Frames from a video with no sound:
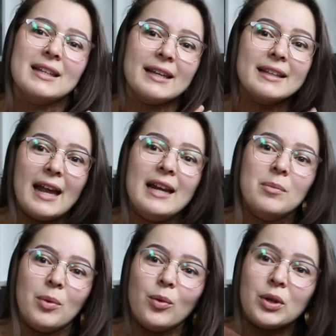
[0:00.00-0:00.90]
it
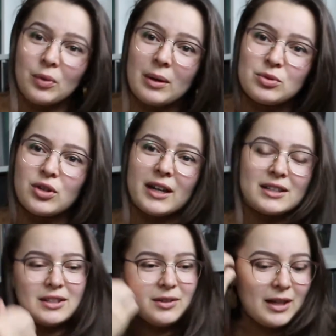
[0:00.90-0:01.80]
sustainable is what I'm trying
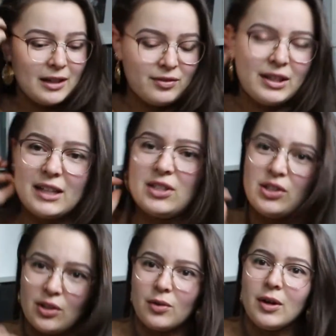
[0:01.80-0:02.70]
to kind of get
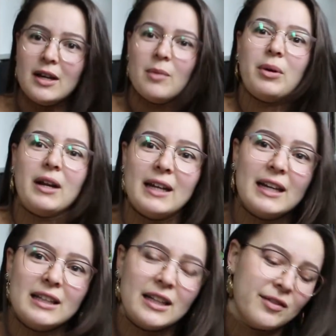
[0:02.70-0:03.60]
to. But I
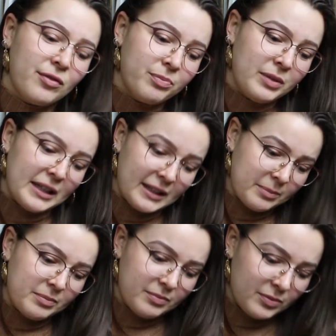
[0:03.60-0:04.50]
guess this
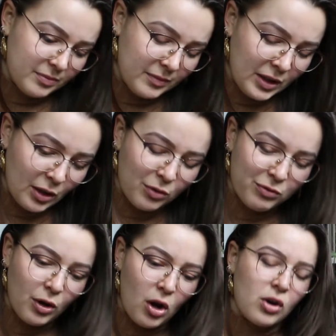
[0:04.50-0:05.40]
you know,
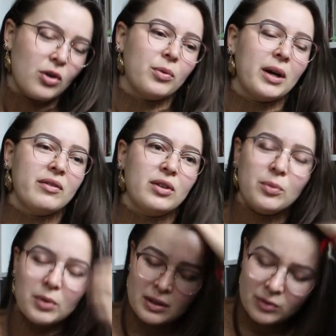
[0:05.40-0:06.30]
vlog or whatever you
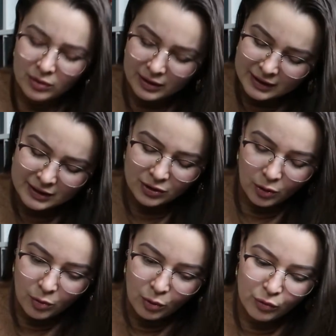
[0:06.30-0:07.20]
want to call it is so
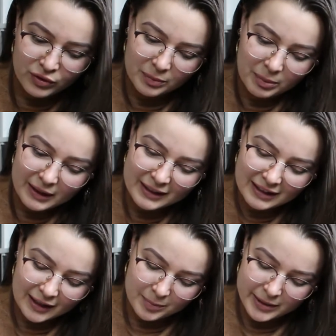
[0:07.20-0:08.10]
all over the place,
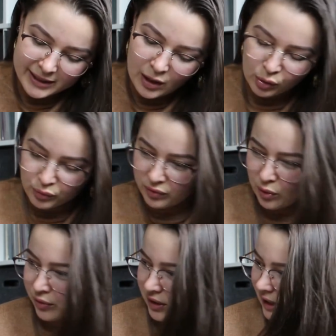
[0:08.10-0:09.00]
like myself
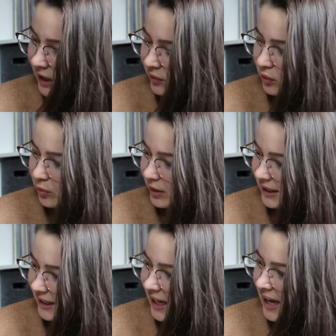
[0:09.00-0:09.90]
over the last few weeks.